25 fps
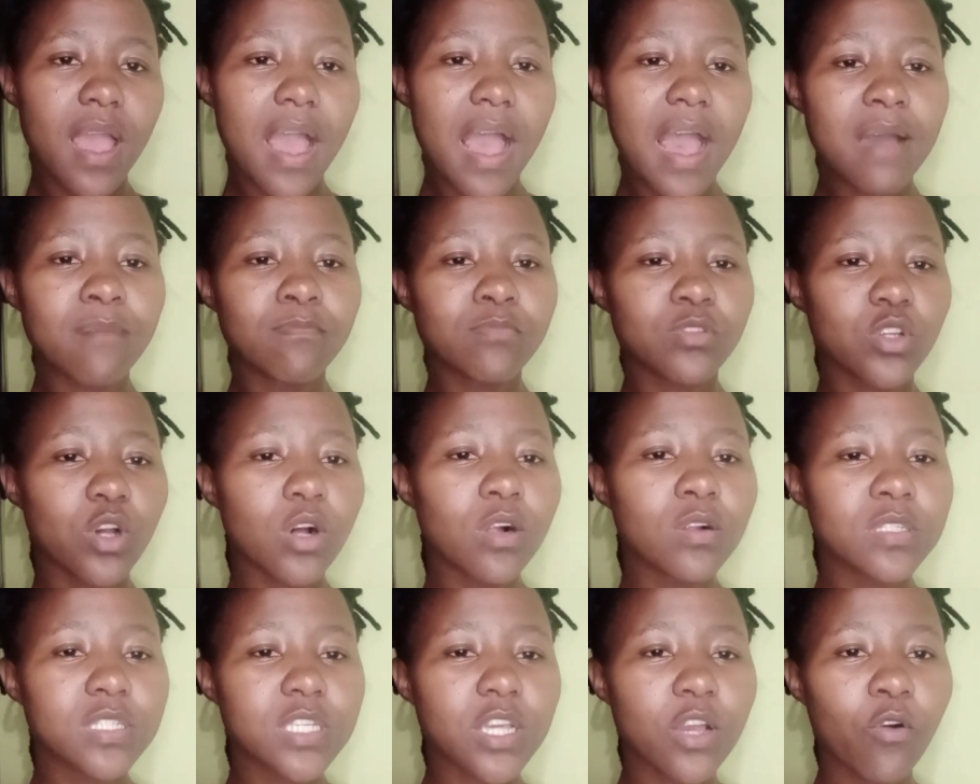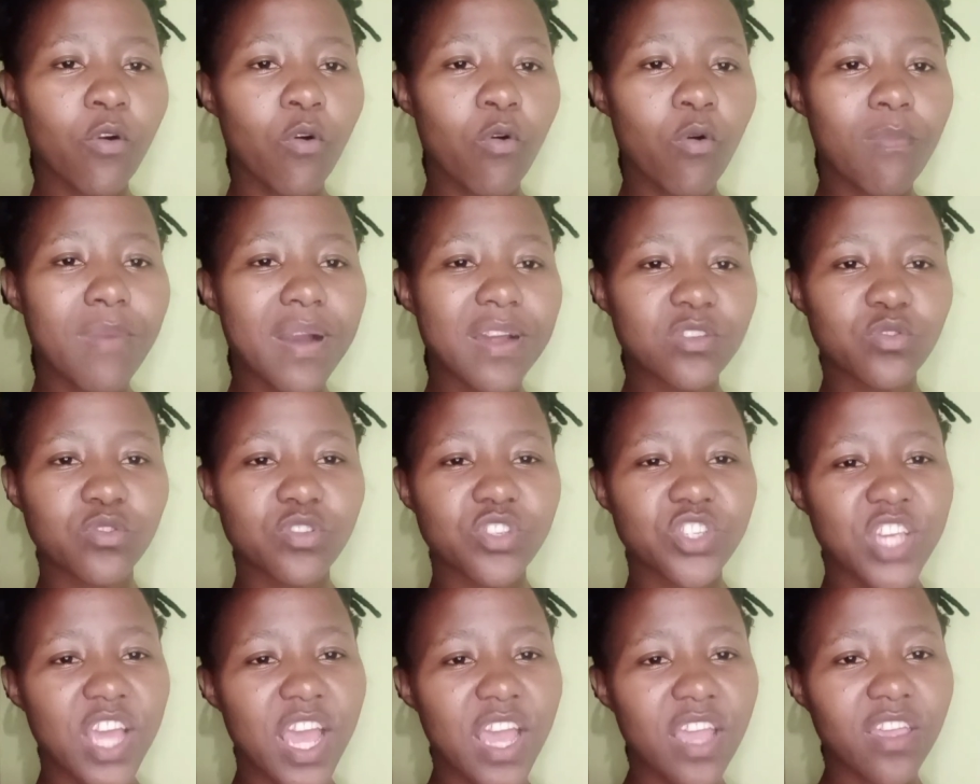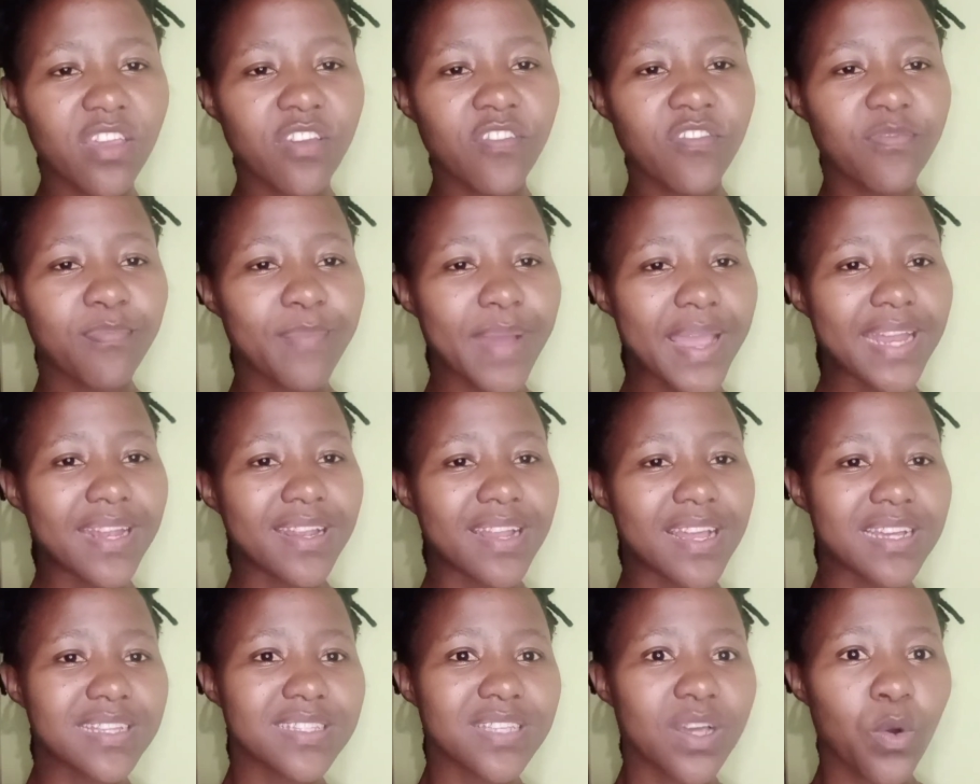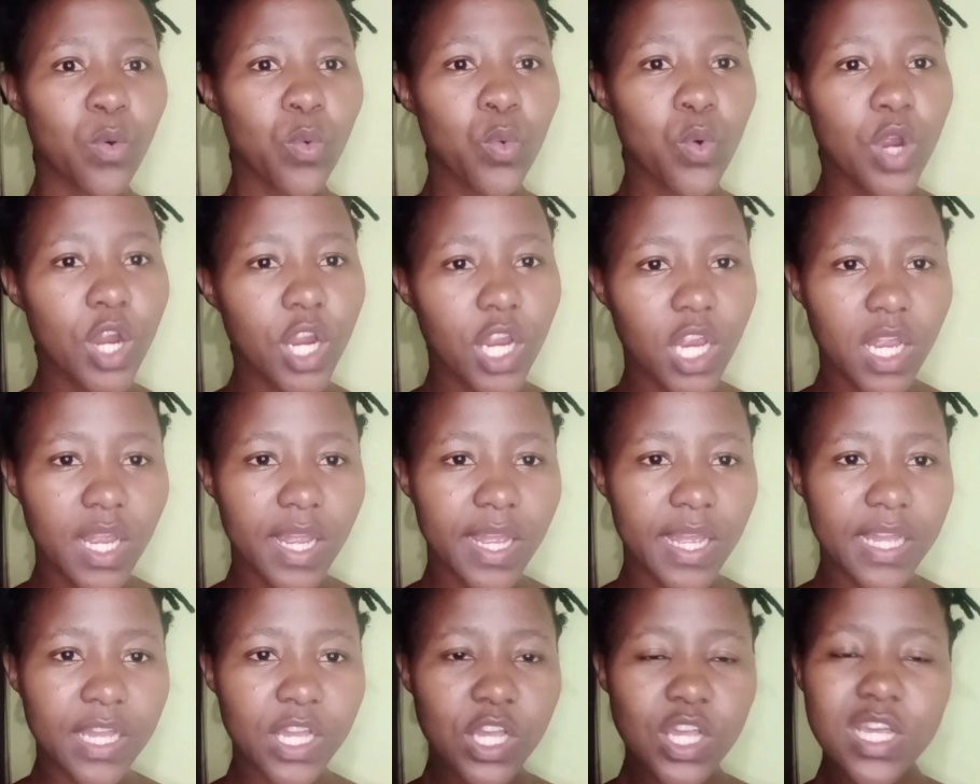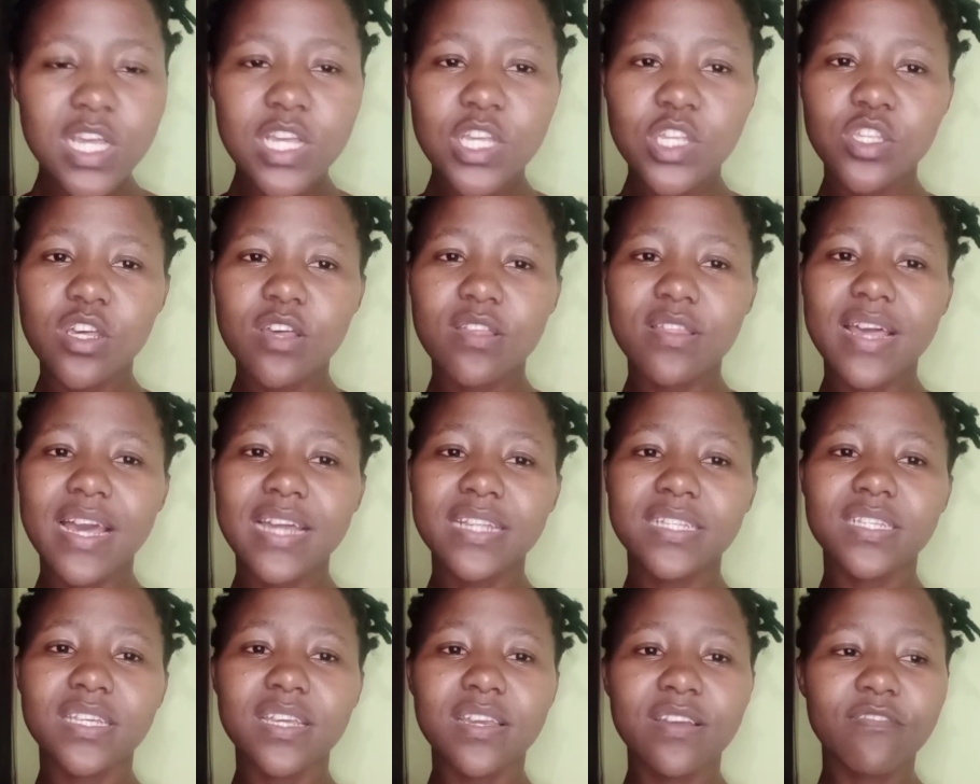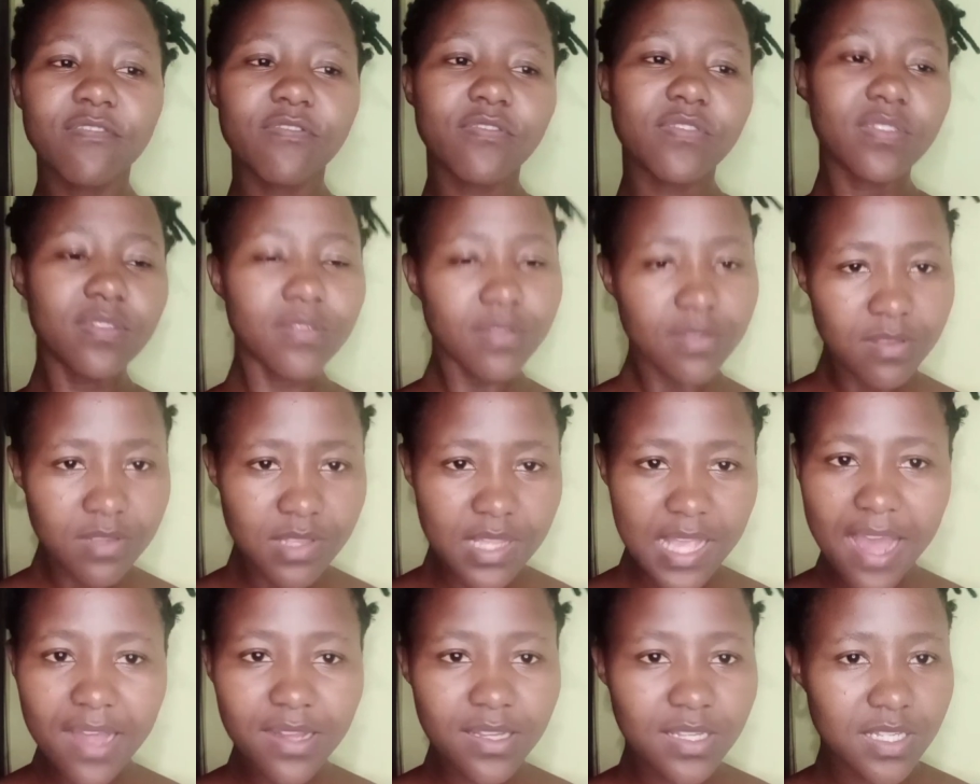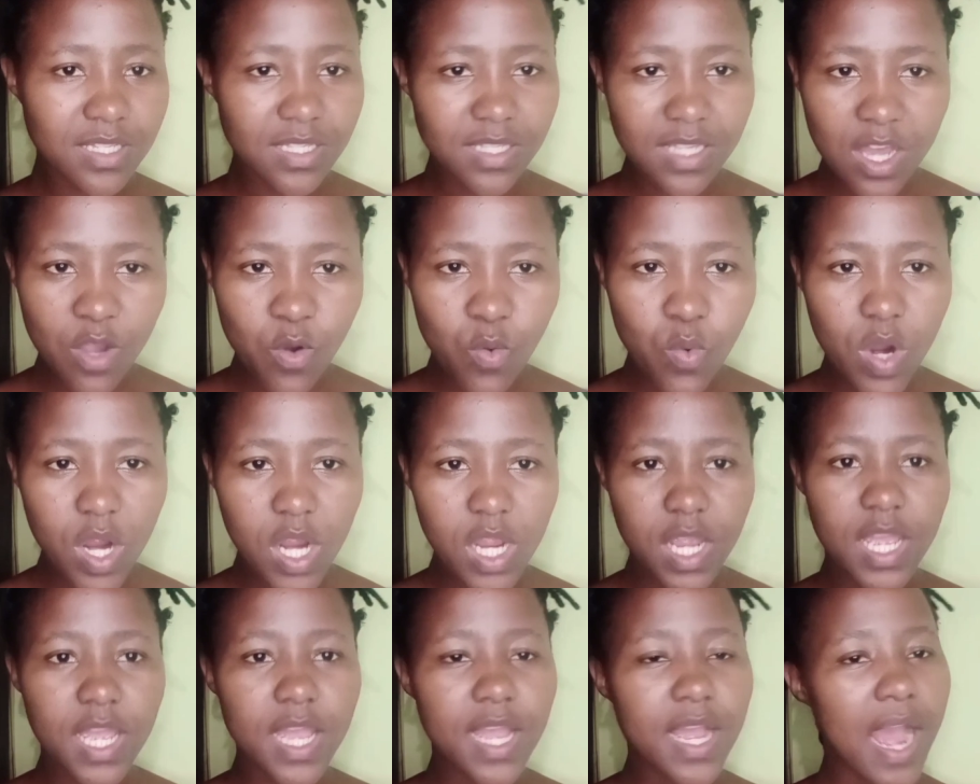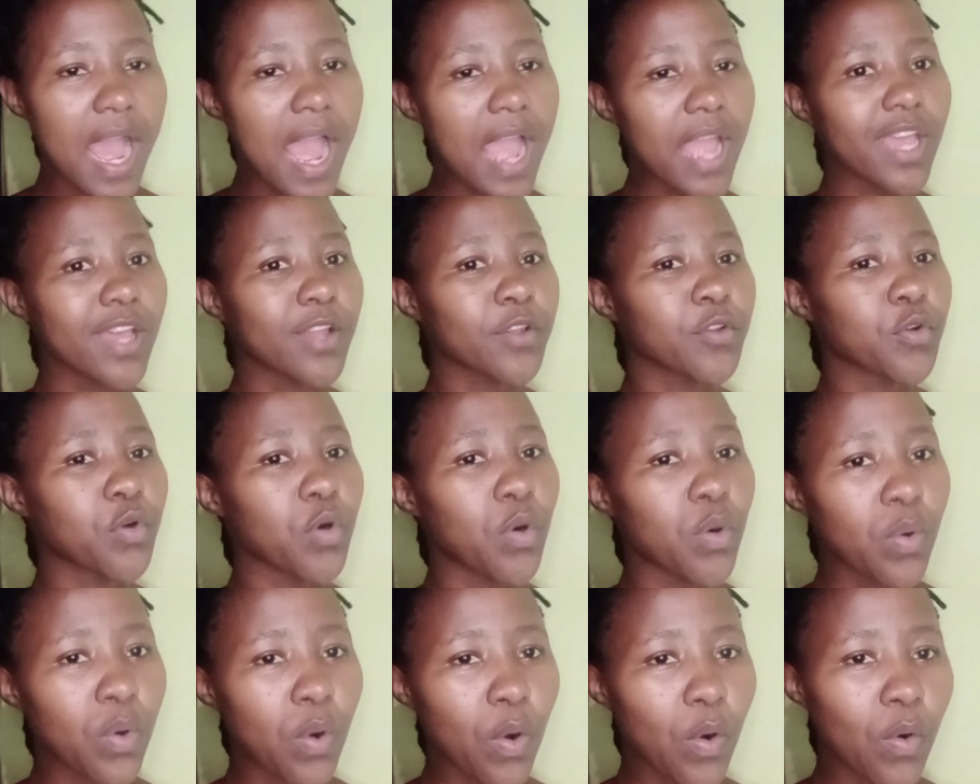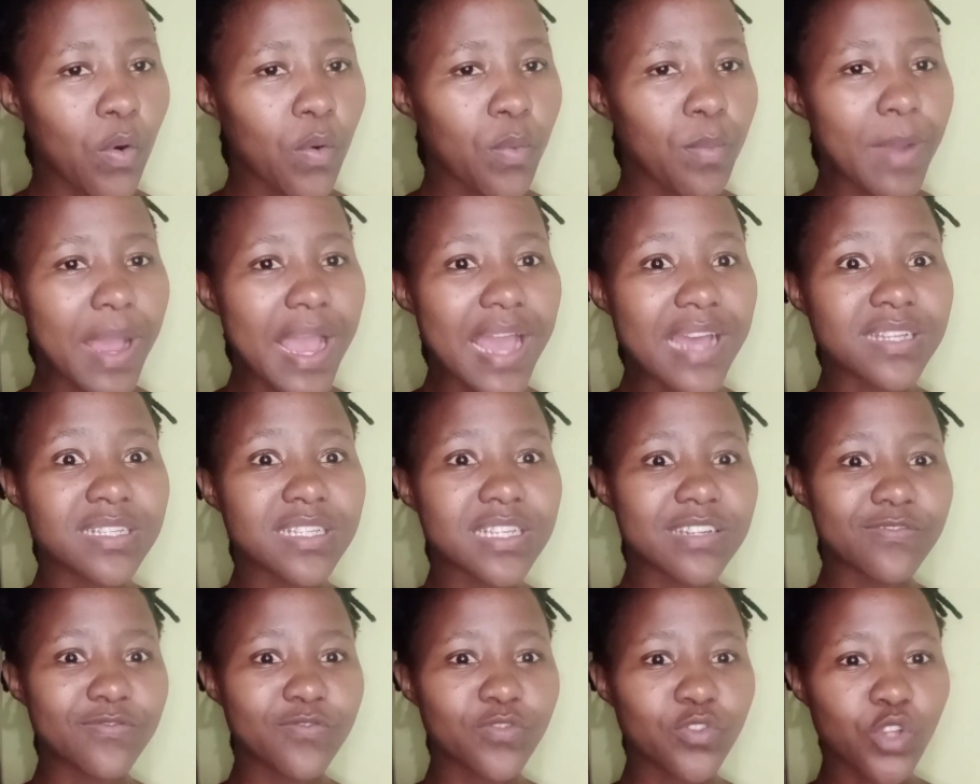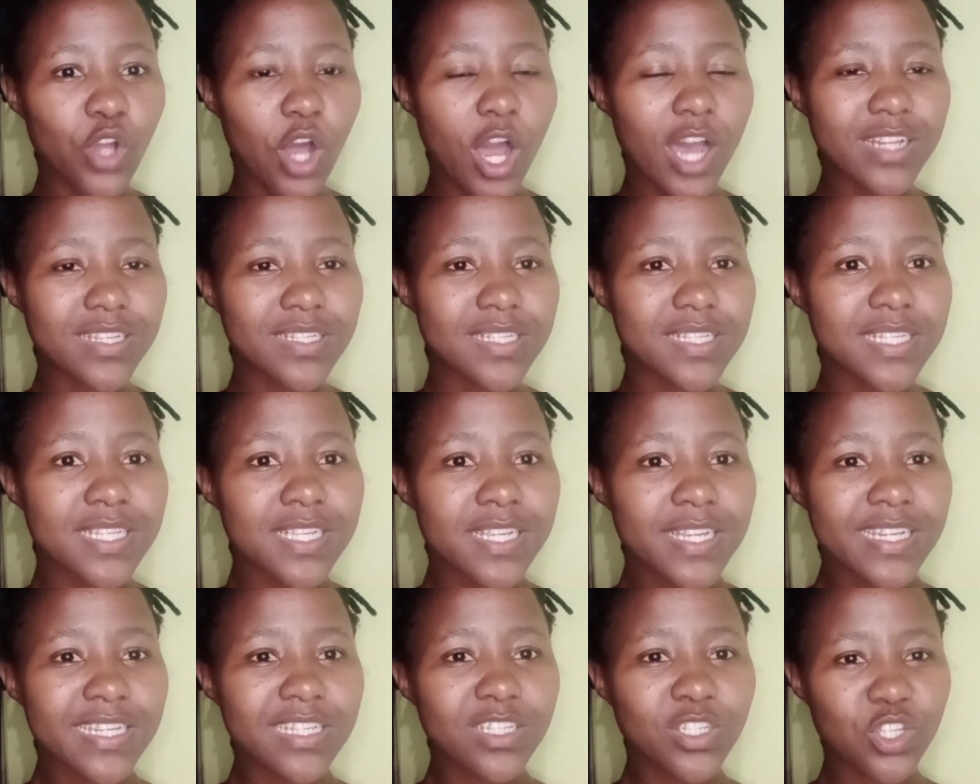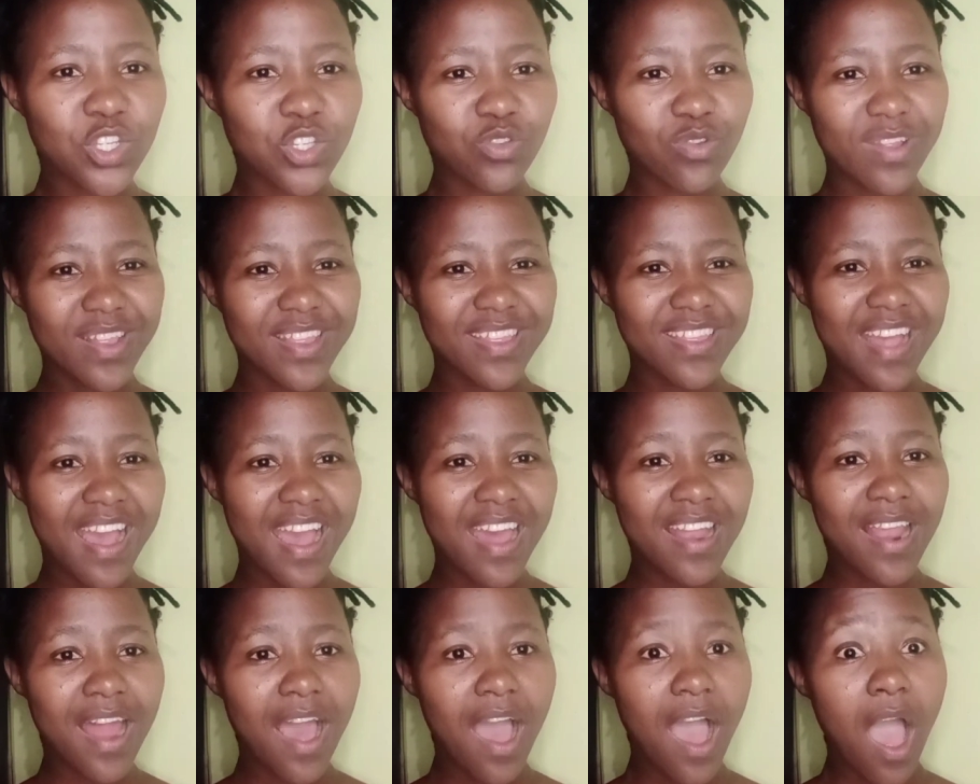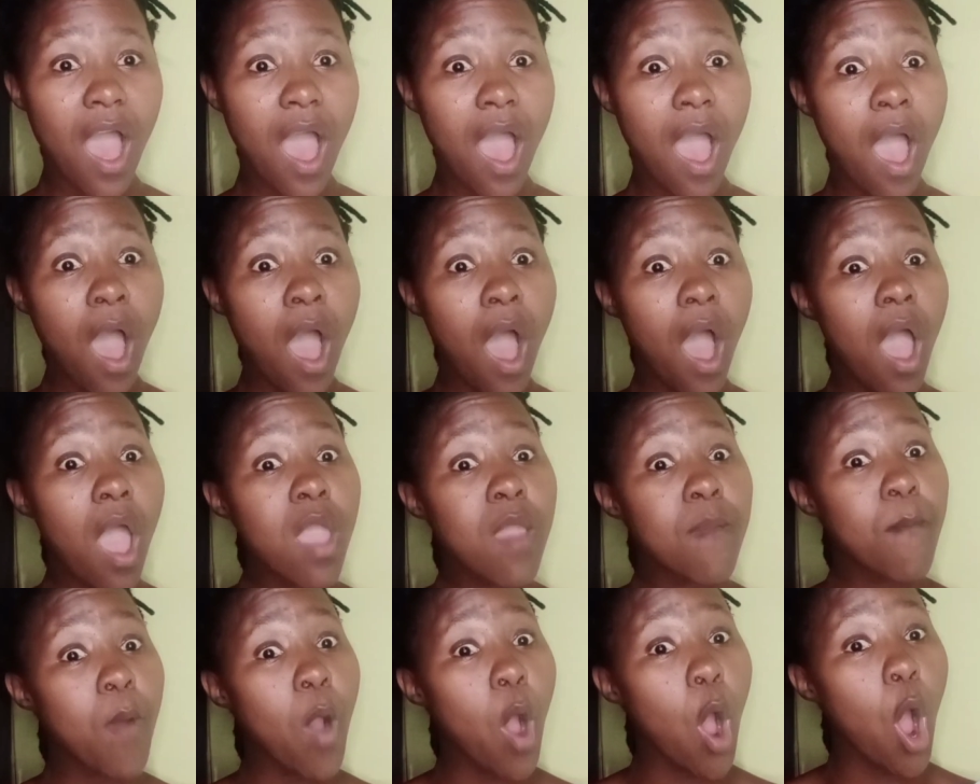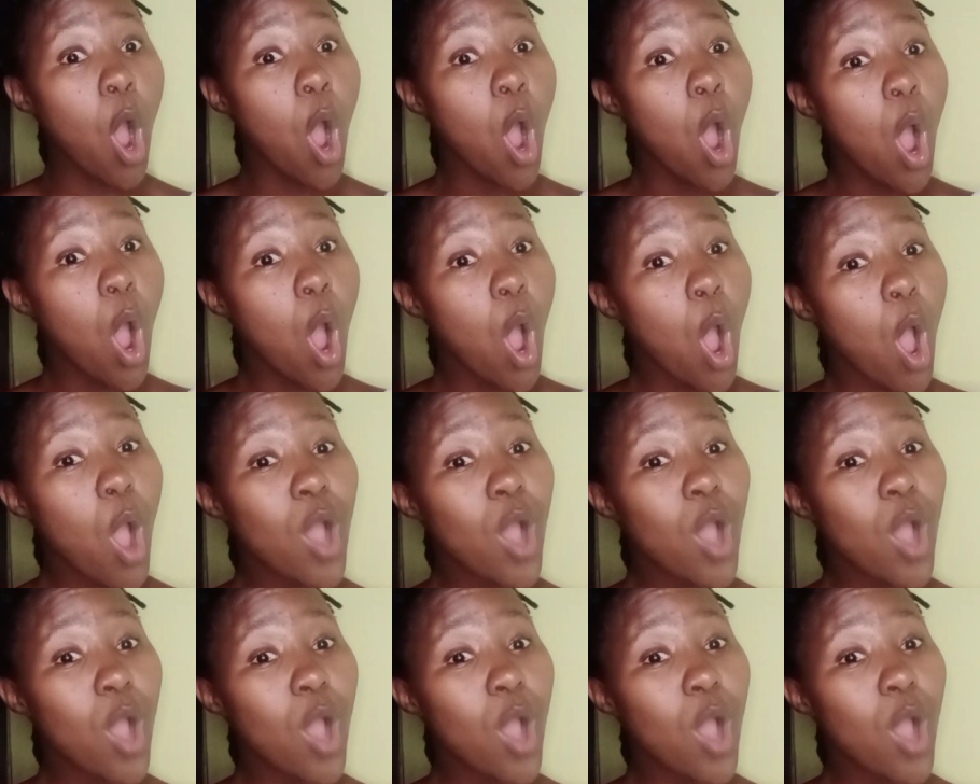I'm told to check if my legs are working, so that if Nyan is there working, I can go home, and if not, dizohlala. Haibo!